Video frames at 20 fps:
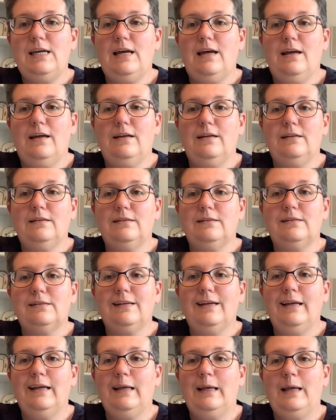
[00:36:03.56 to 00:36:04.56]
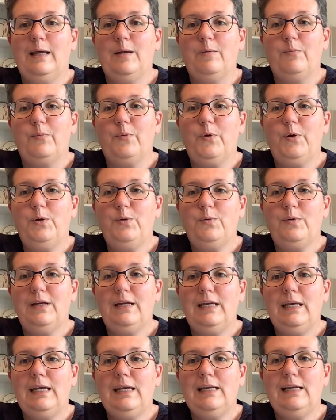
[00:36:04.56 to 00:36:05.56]
and
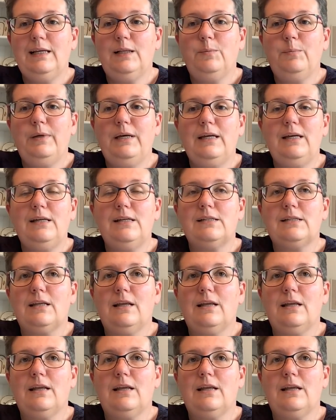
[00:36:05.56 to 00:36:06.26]
embroidery a little bit,